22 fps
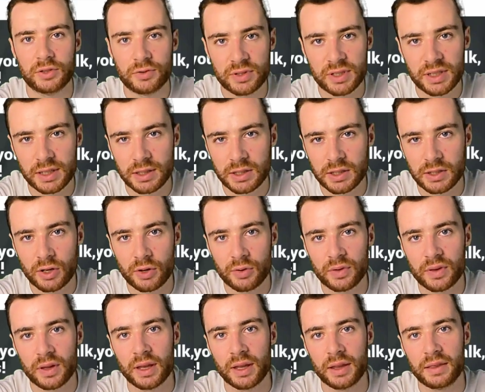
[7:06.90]
It's interesting to
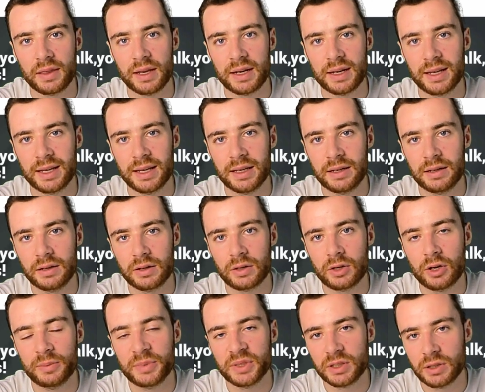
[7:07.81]
note that
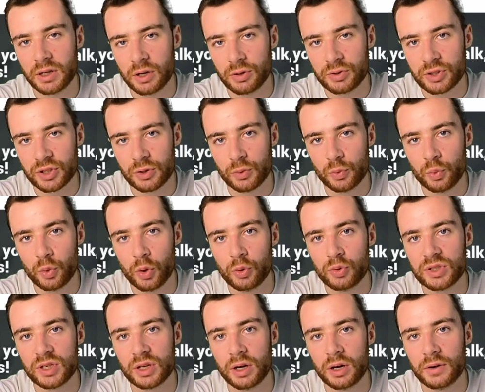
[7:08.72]
in common culture,
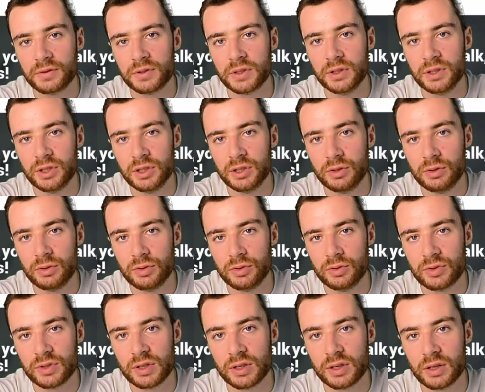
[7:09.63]
walls are often
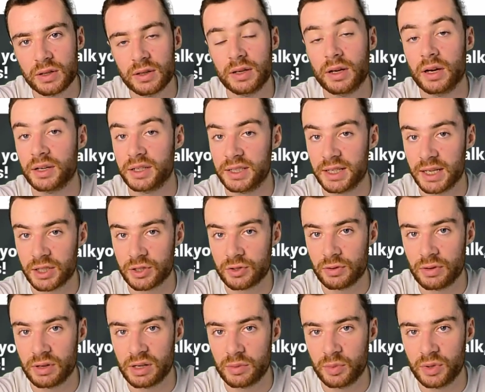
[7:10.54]
used, the
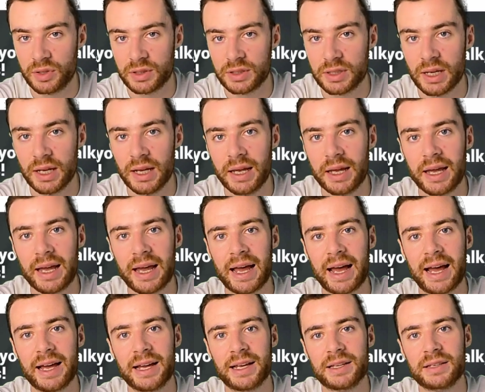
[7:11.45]
architectural element,
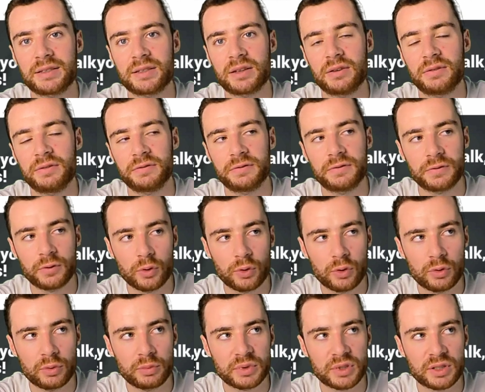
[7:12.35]
as a
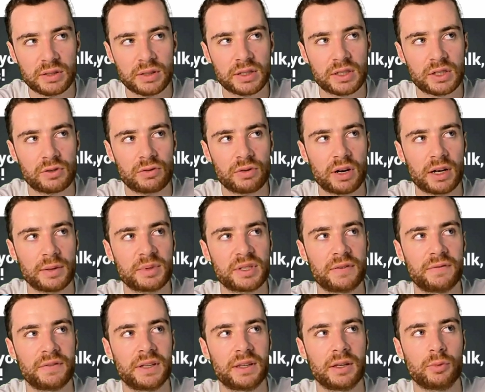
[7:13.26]
form to
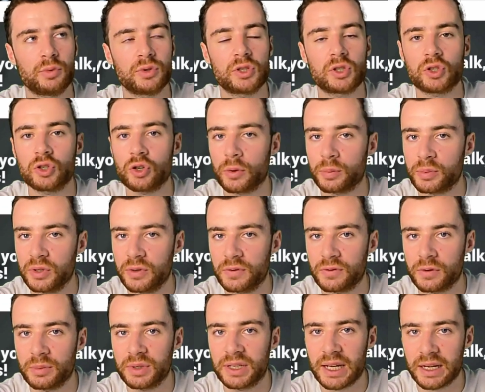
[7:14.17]
describe something that would stop
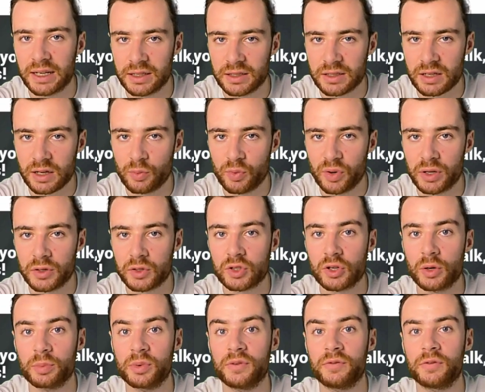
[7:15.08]
you from getting somewhere,
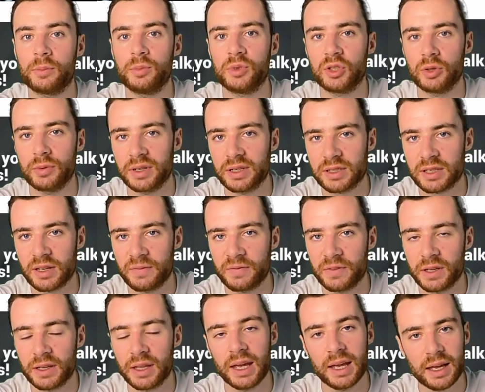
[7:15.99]
stop you from doing
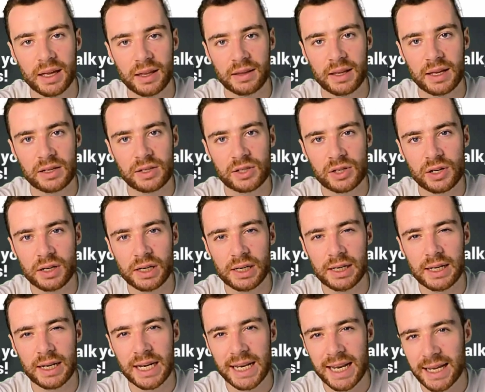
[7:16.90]
something. They're
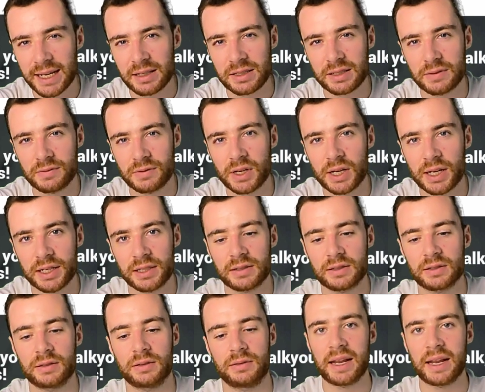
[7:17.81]
shown in a negative light.